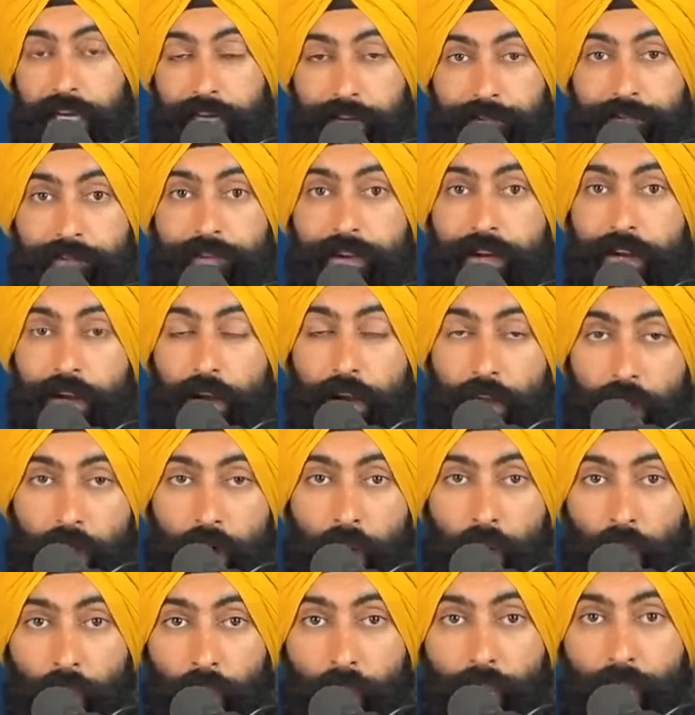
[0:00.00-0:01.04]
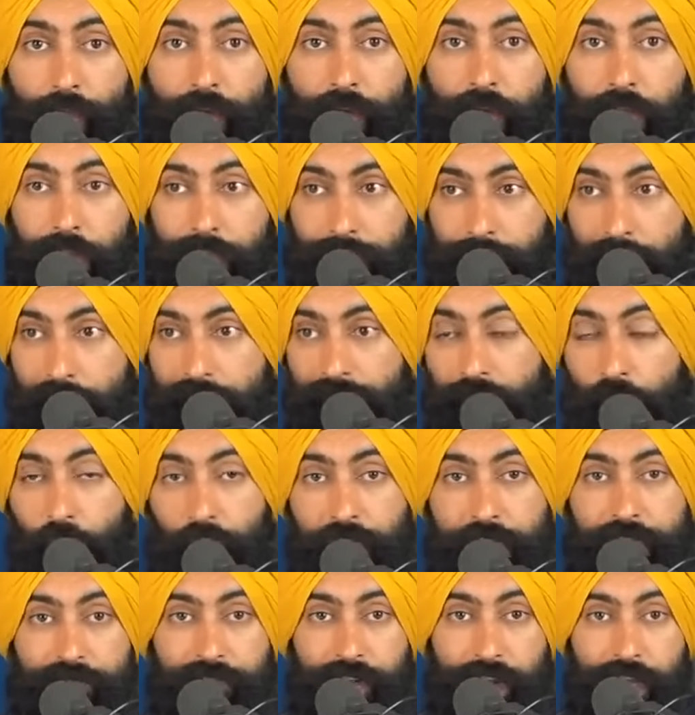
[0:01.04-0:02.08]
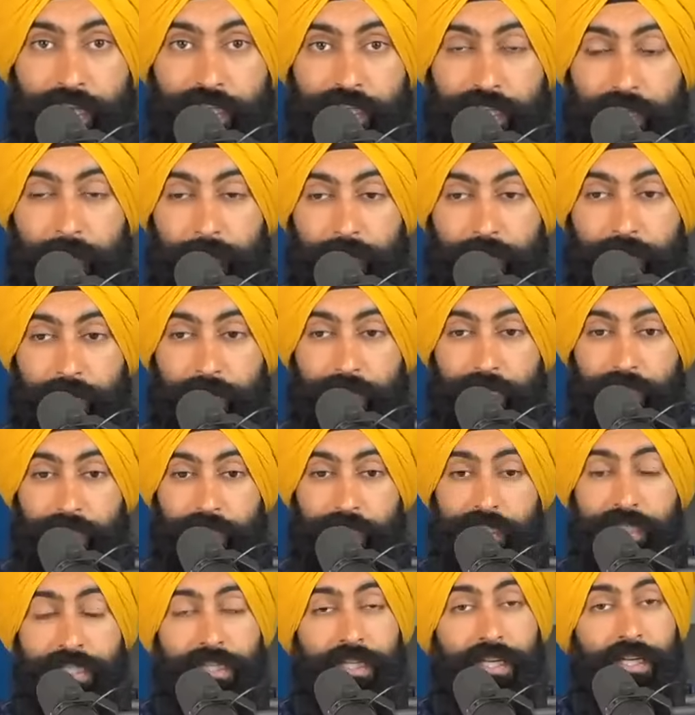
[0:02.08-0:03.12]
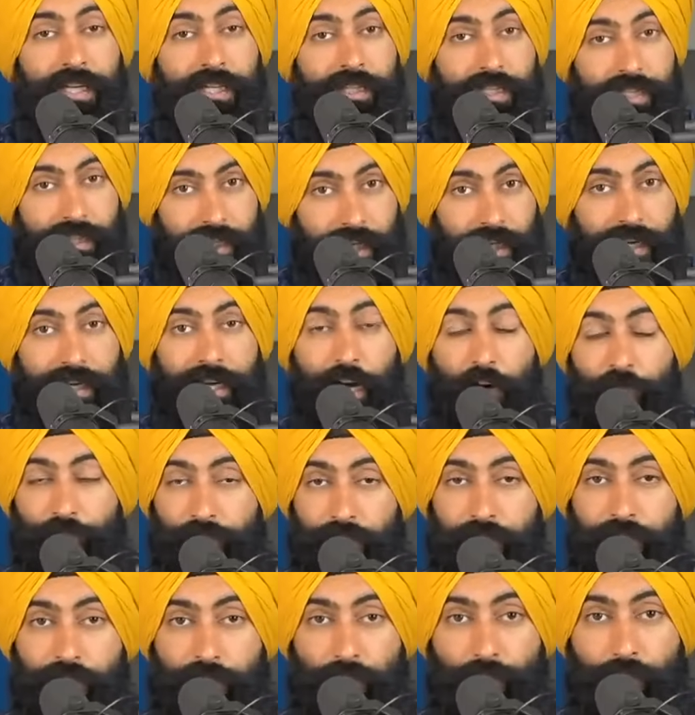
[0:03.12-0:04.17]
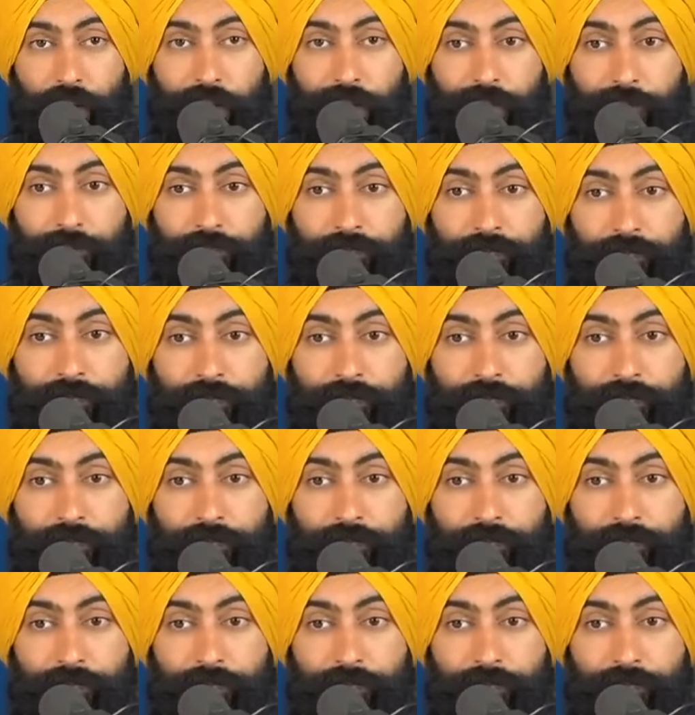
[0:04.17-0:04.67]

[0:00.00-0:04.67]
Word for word: If no, and you have all these financial obligations, stick it out for a little while